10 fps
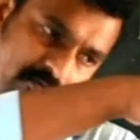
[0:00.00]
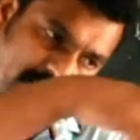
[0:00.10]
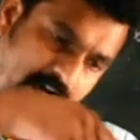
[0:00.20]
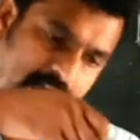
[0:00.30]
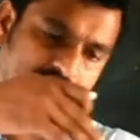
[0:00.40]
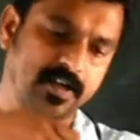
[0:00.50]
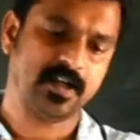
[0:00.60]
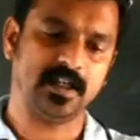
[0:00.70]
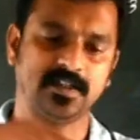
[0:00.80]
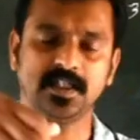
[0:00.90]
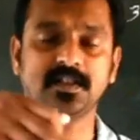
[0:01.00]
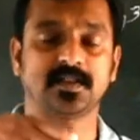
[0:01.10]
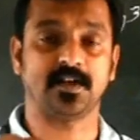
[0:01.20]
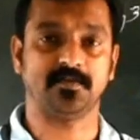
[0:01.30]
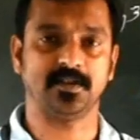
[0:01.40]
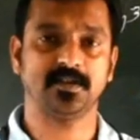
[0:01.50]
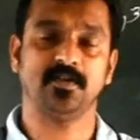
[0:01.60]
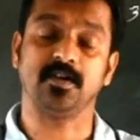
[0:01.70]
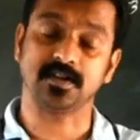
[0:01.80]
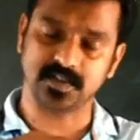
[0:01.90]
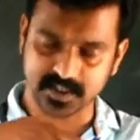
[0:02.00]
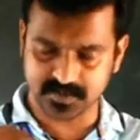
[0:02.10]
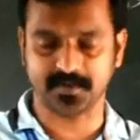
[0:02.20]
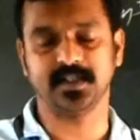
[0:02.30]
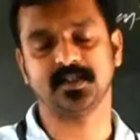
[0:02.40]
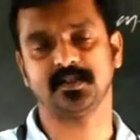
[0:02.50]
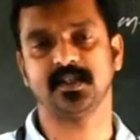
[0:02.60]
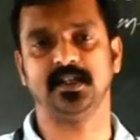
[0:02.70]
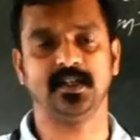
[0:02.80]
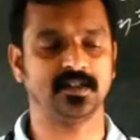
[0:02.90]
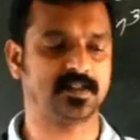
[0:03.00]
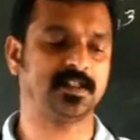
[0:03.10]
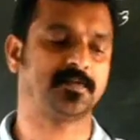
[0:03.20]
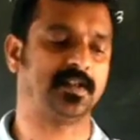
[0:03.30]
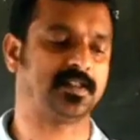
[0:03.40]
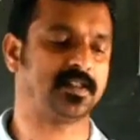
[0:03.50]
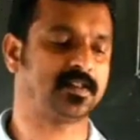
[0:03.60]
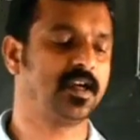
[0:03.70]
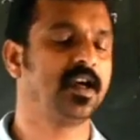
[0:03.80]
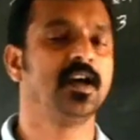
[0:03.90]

5, 6 surface or 6 faces. It has 6 faces.